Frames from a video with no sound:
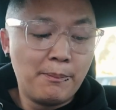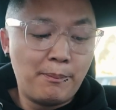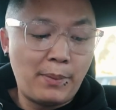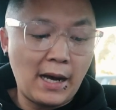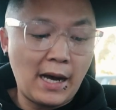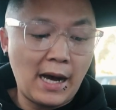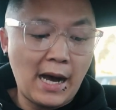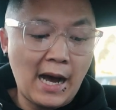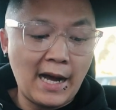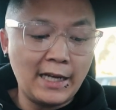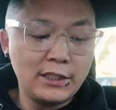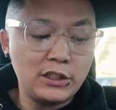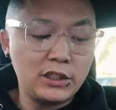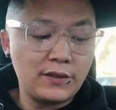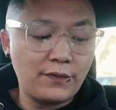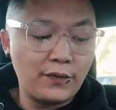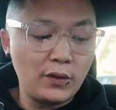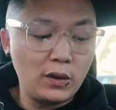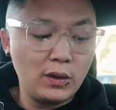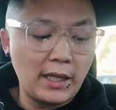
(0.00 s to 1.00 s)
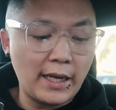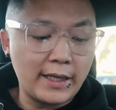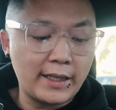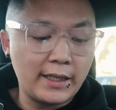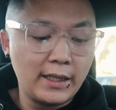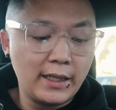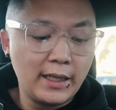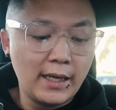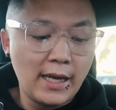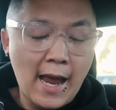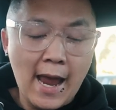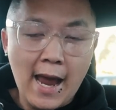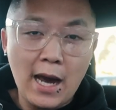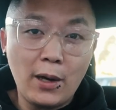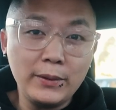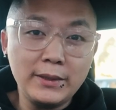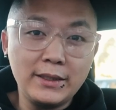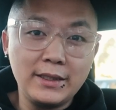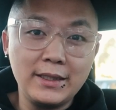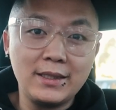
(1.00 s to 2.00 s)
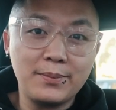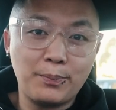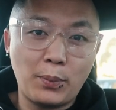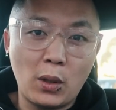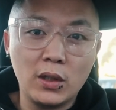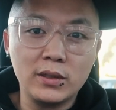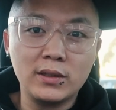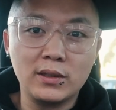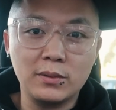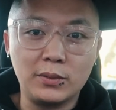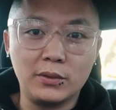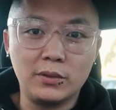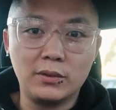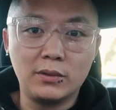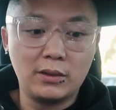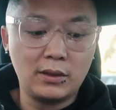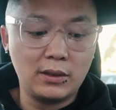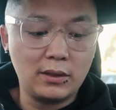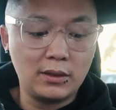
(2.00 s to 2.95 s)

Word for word: But I just feel like how is this possible?